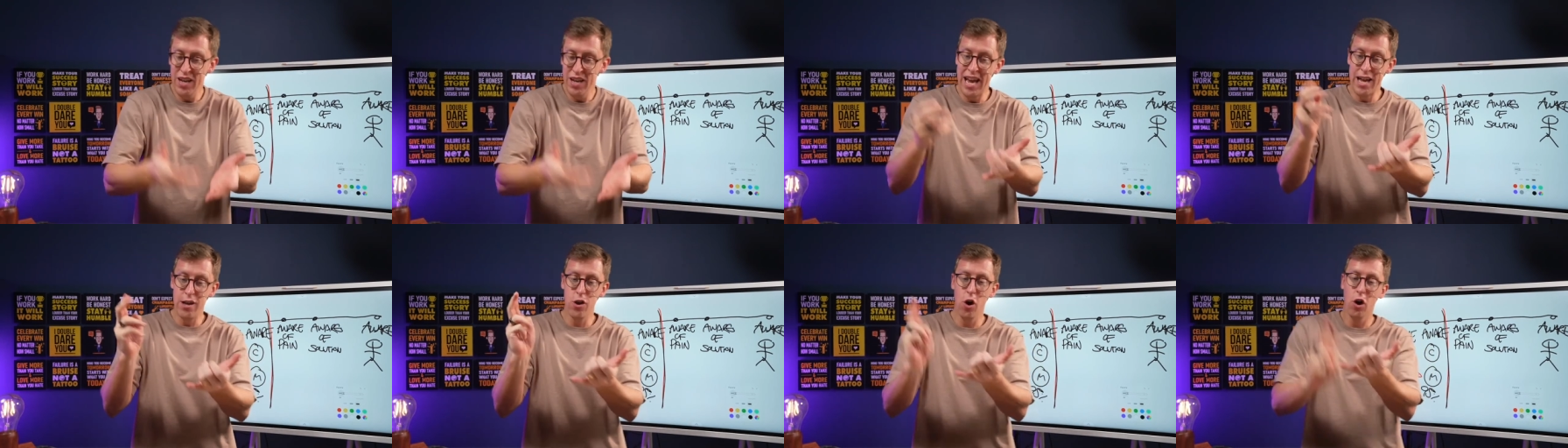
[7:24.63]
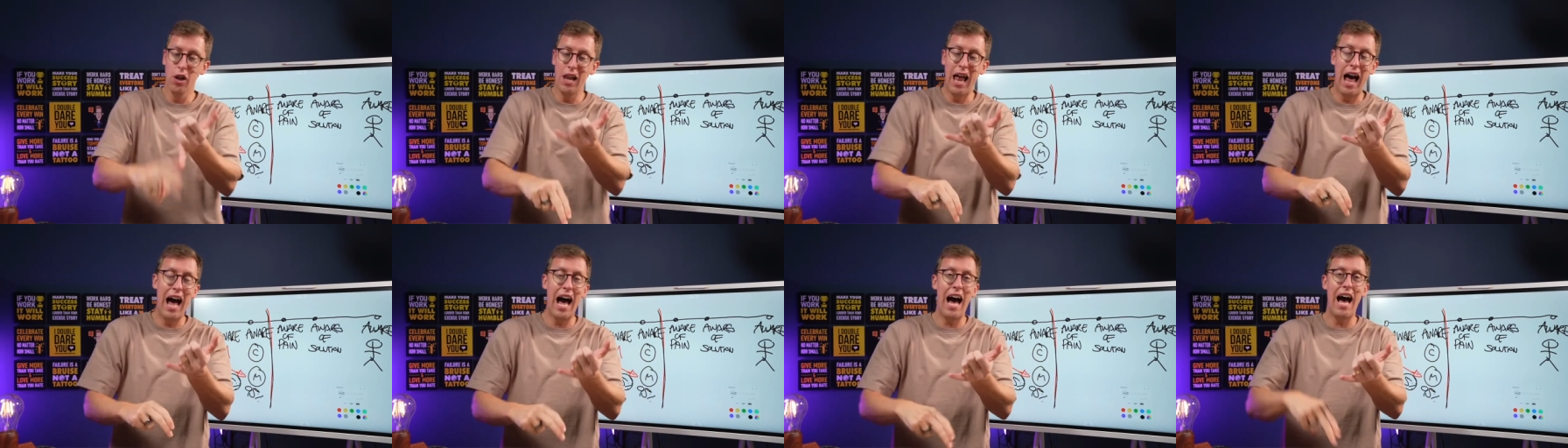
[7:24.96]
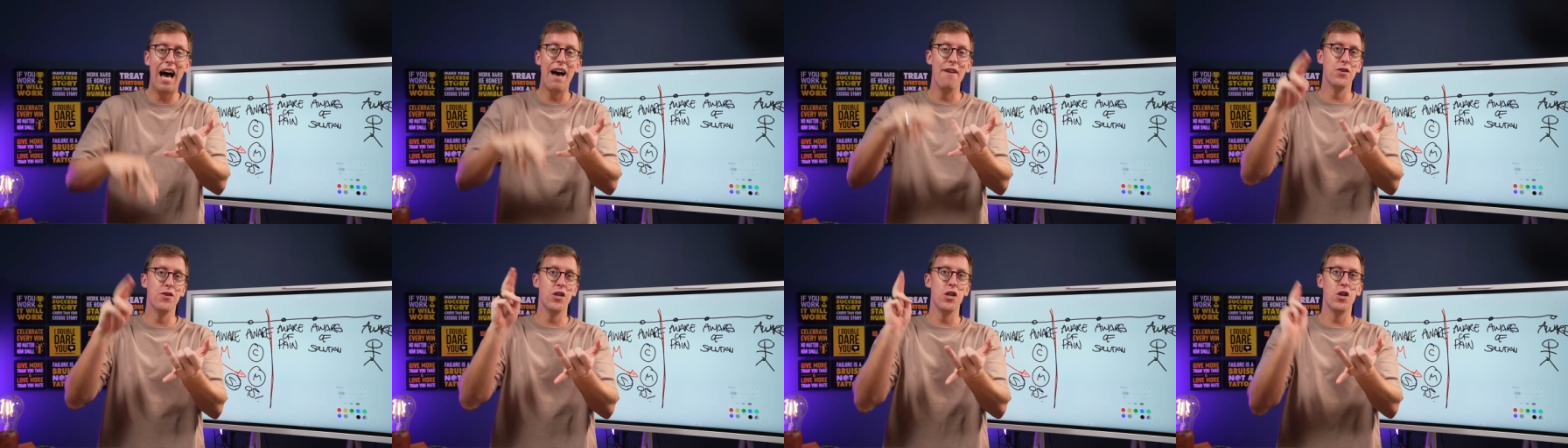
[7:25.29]
in your
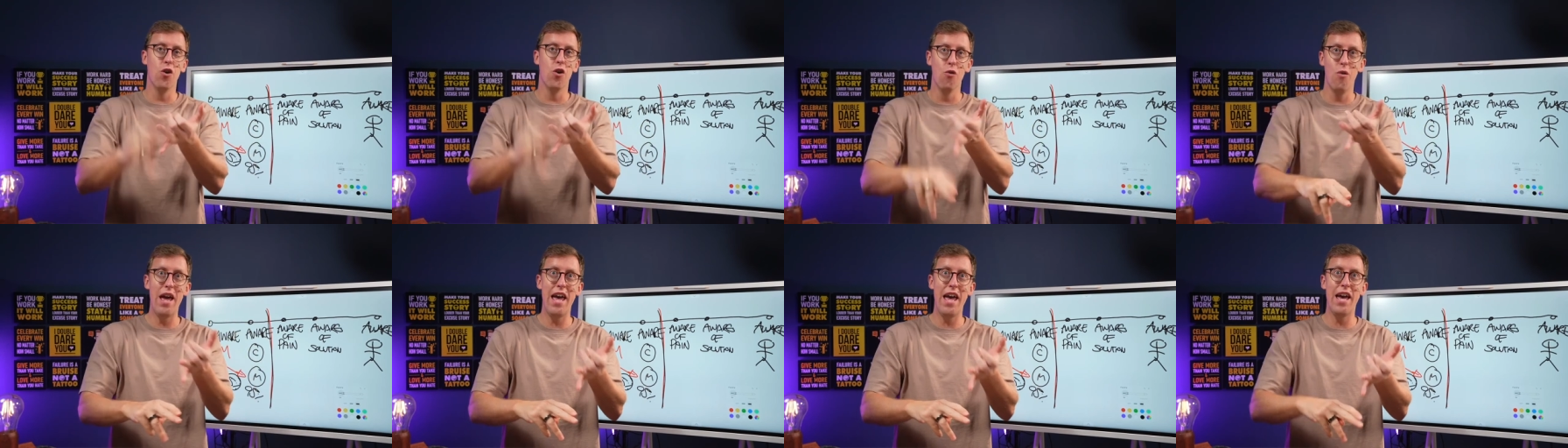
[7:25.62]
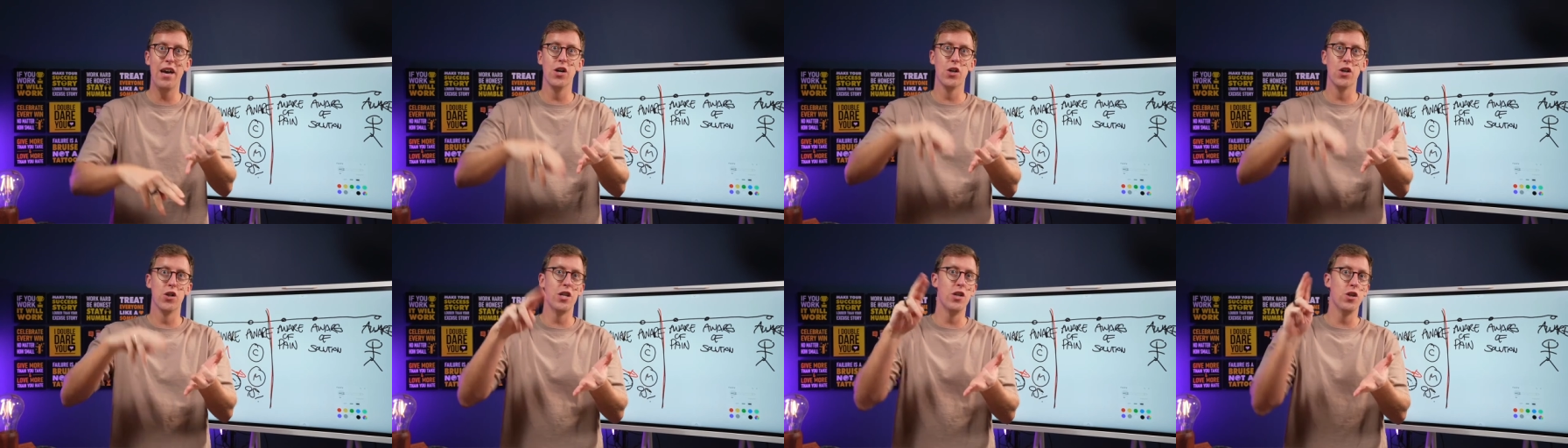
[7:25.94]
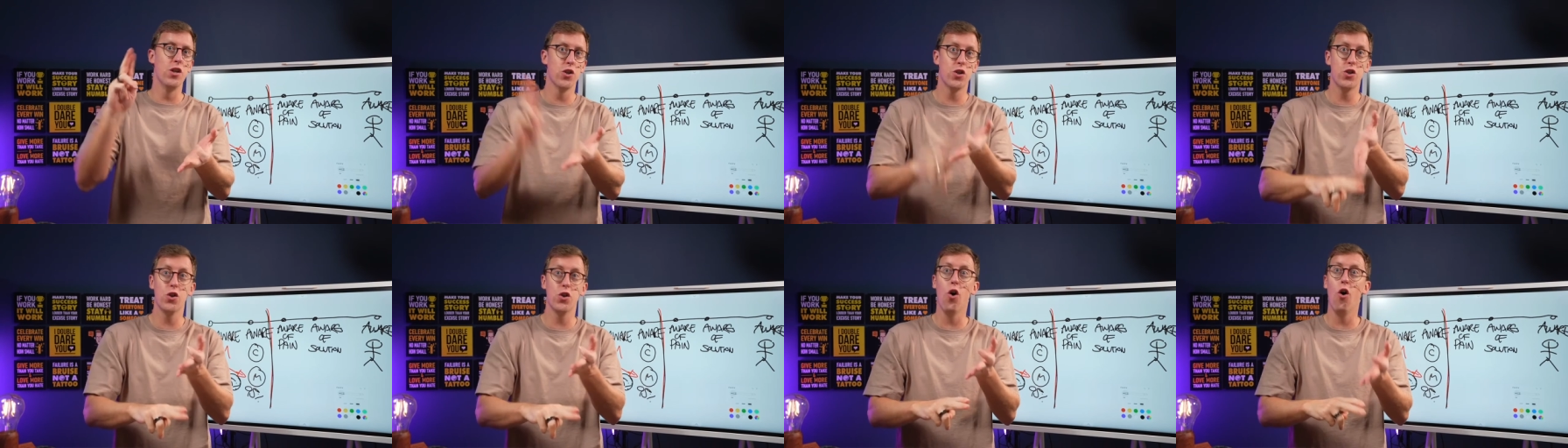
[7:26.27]
lives, in your reels, in
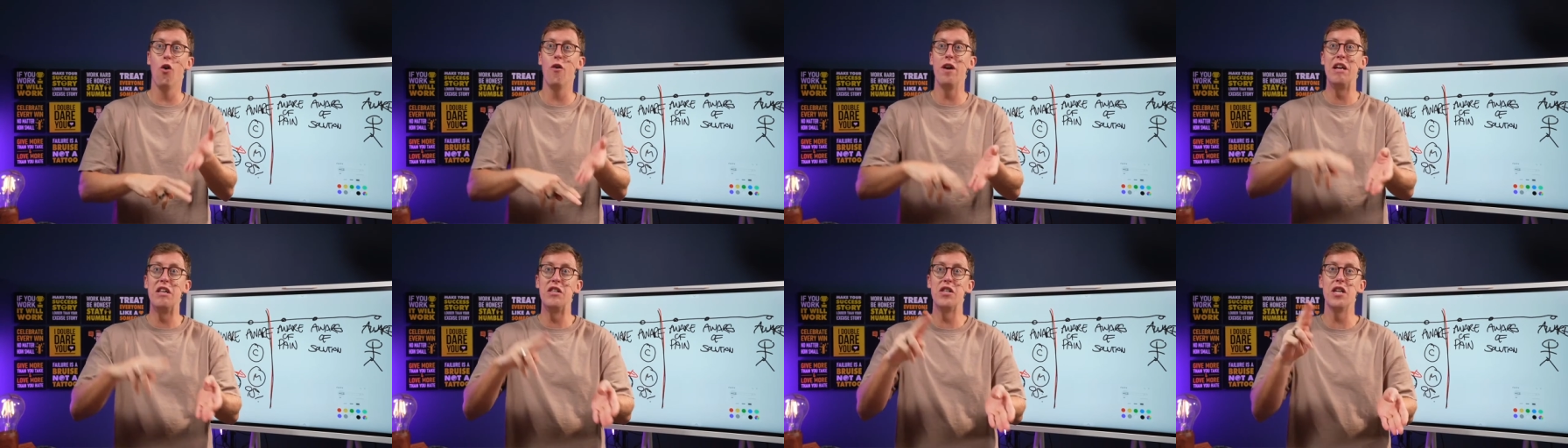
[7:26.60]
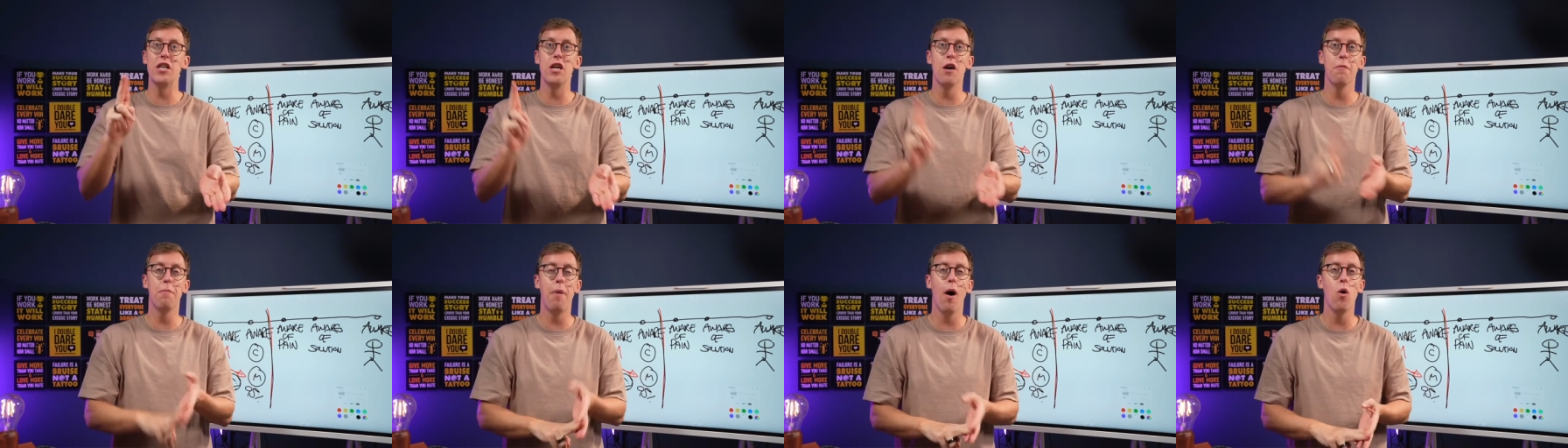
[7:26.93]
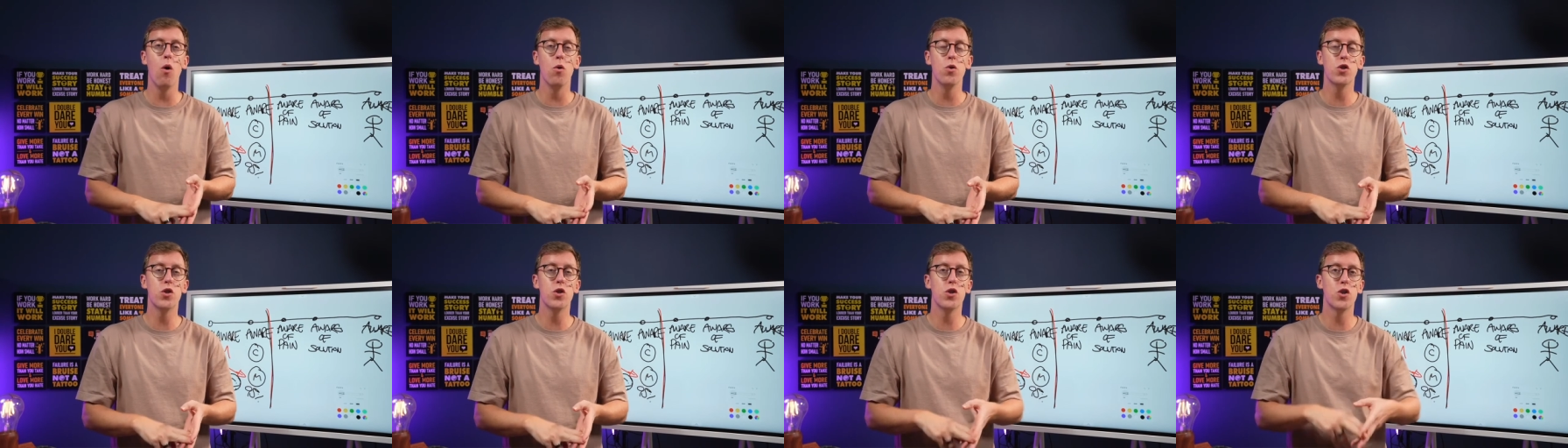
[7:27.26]
your stories, in your
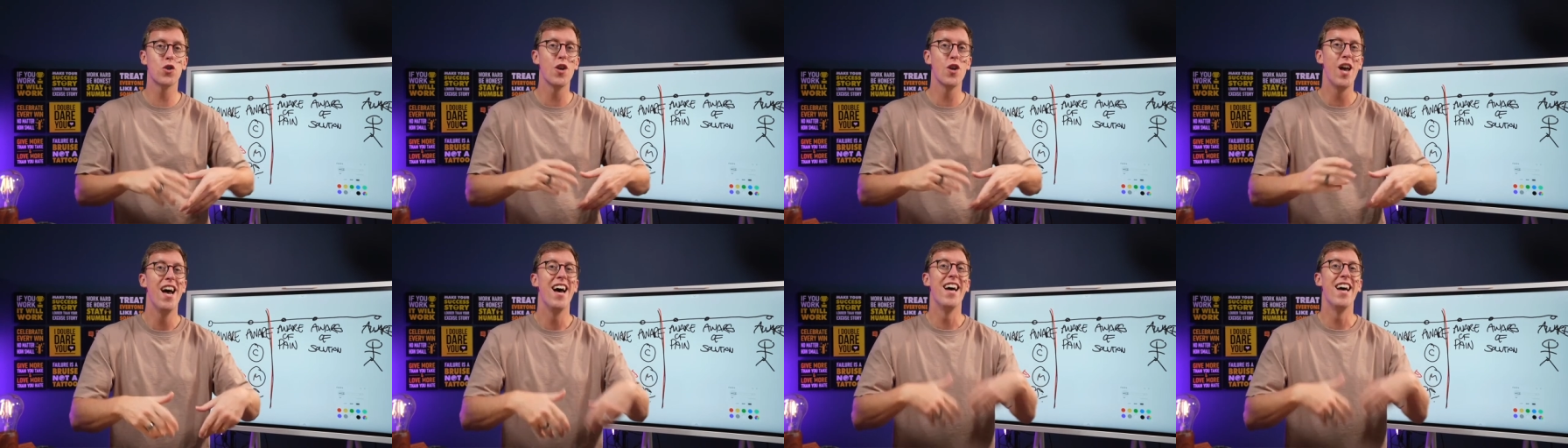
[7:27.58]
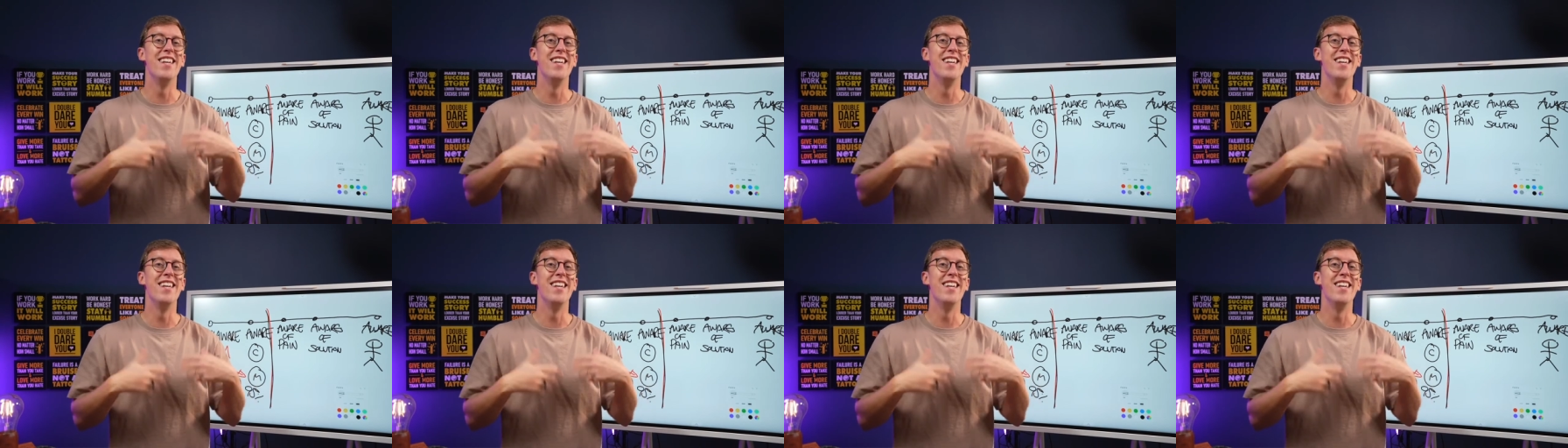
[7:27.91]
posts.